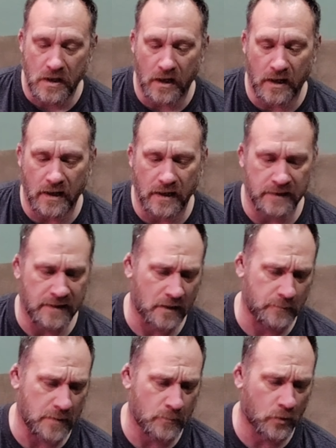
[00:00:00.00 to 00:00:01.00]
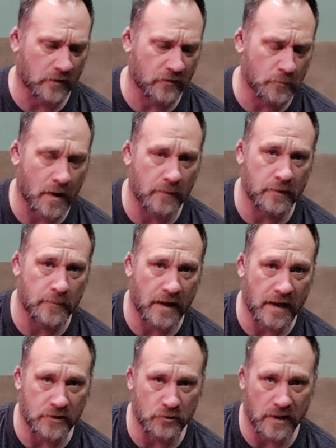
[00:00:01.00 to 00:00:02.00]
And that'll be more for probably my
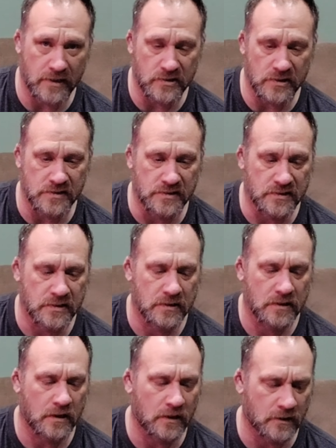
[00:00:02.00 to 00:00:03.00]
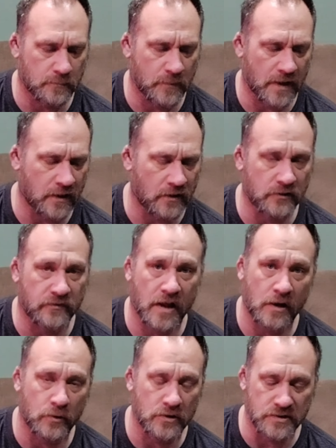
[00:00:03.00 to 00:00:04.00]
hydrangeas and other
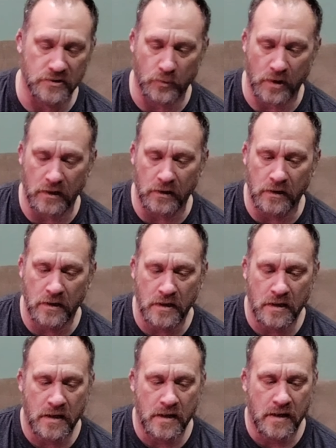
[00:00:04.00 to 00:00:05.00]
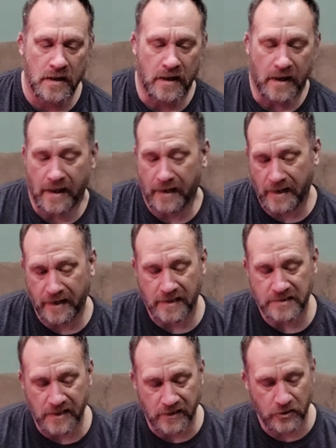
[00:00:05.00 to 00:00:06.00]
flowers as well. And I
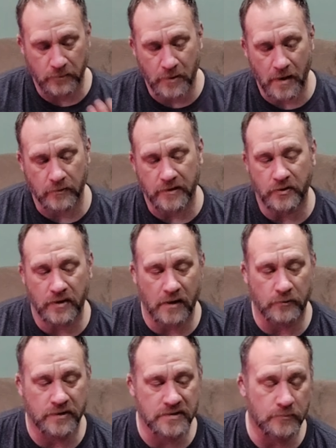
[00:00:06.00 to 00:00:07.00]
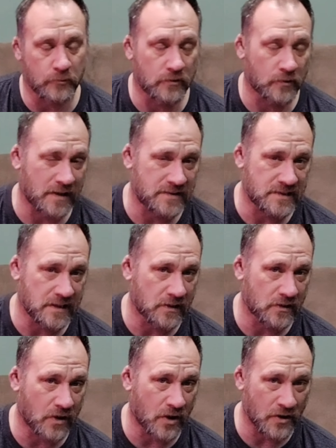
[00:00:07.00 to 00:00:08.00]
guess I could probably do that with some red
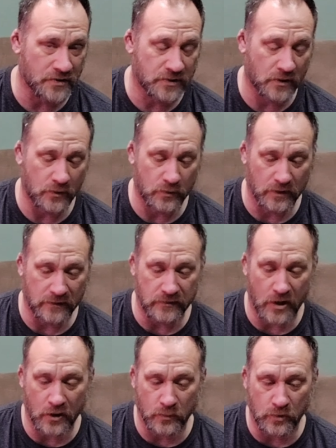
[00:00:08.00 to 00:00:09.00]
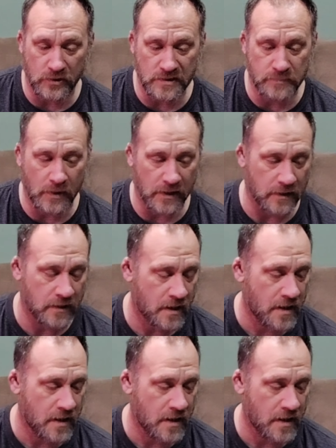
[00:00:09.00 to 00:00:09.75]
cedar also, or even hardwoods, but